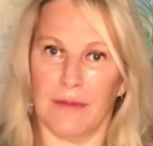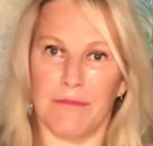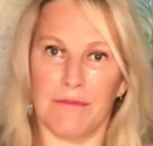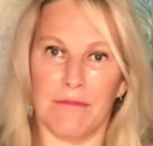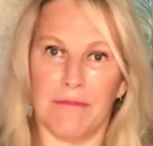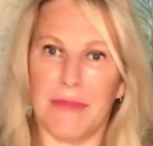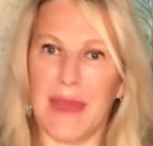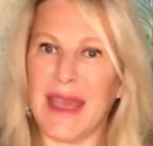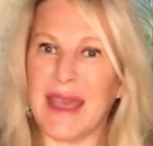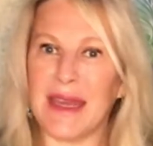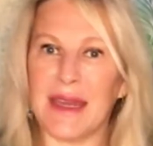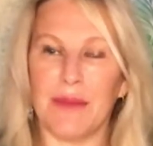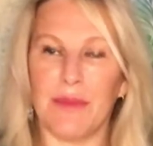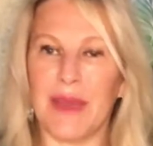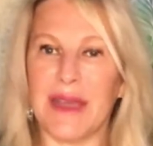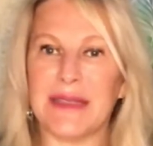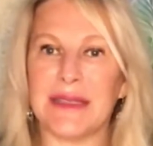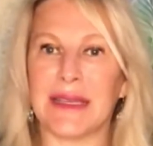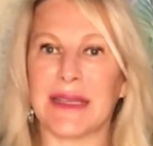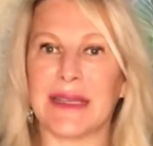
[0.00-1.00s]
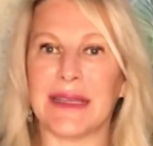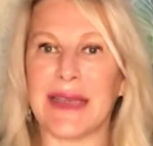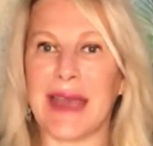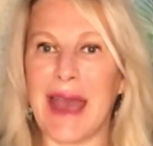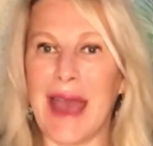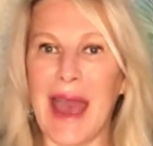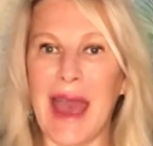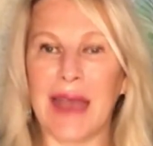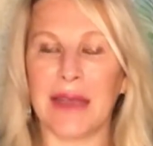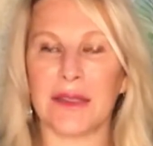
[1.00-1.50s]
making him basically
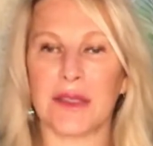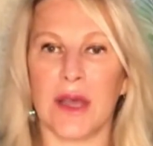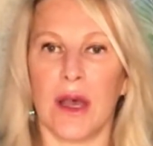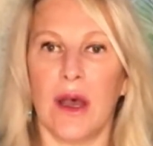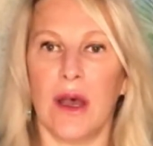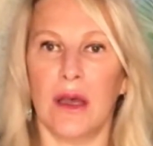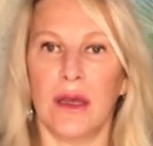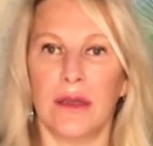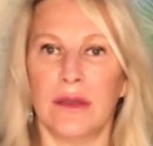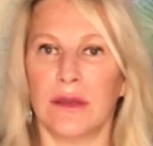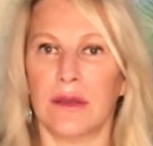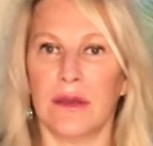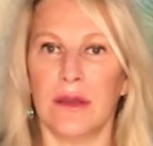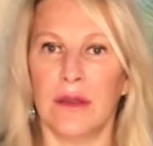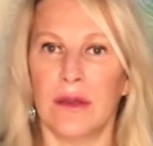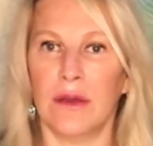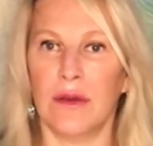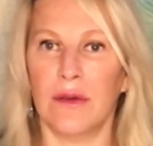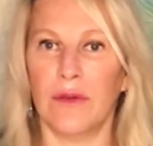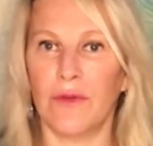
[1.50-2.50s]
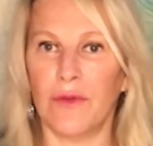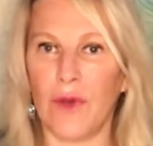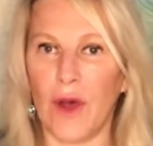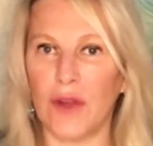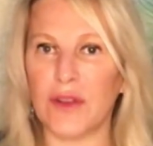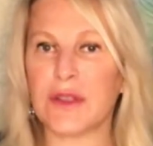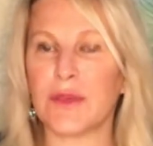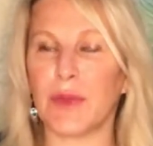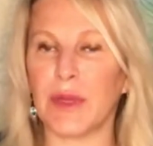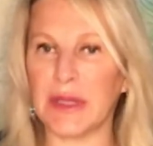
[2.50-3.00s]
act on
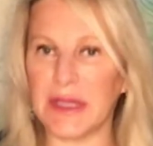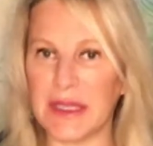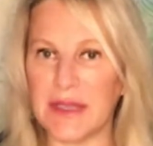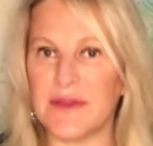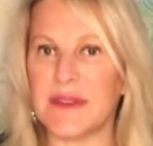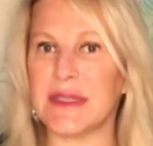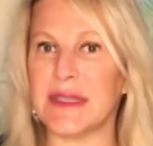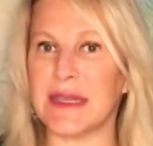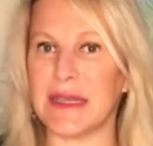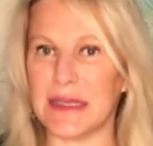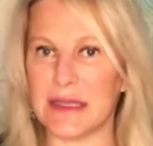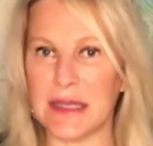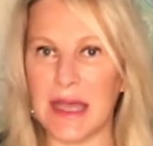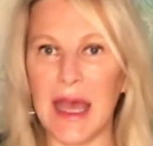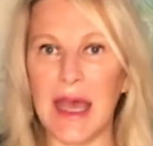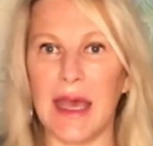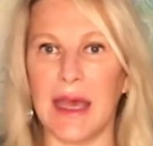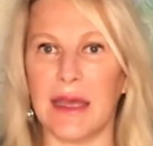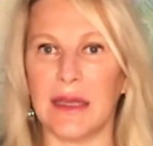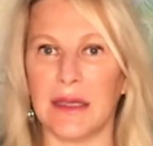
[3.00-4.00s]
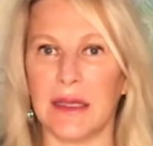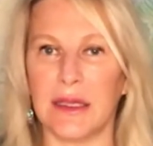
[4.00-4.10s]
false beliefs in his head.